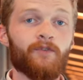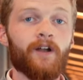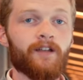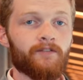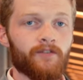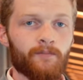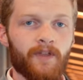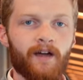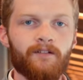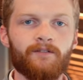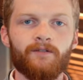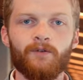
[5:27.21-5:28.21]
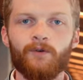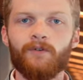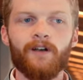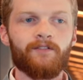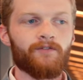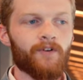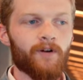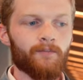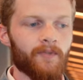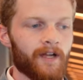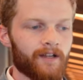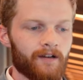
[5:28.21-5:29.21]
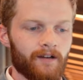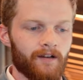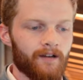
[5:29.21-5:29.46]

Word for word: running from that or running from like